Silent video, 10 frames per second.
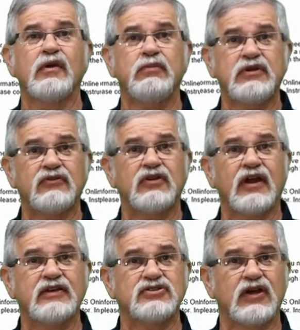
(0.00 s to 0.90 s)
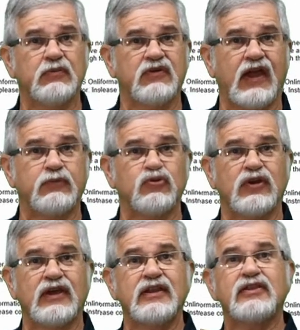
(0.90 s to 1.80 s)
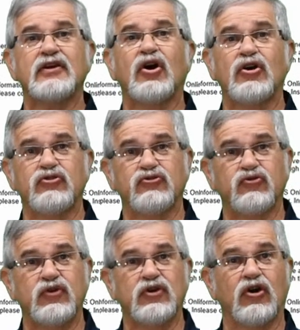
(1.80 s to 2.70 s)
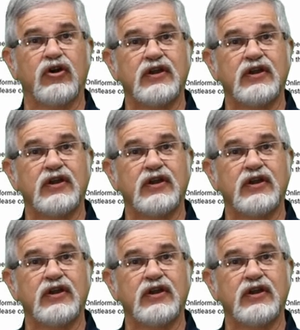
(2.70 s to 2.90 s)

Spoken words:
but it does a nice job of capturing anything on your screen or